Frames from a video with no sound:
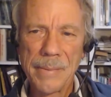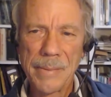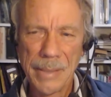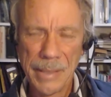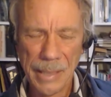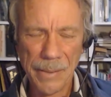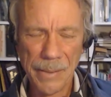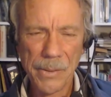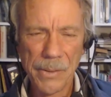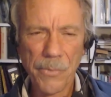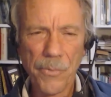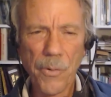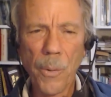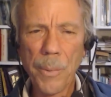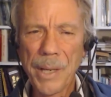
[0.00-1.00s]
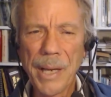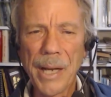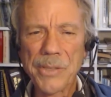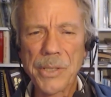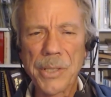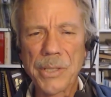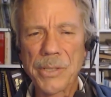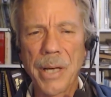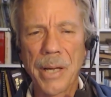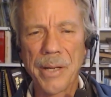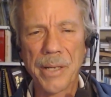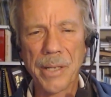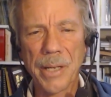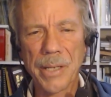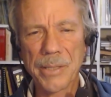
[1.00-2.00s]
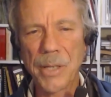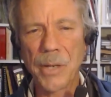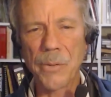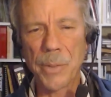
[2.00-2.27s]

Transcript: Yeah, the formic acid is not an extended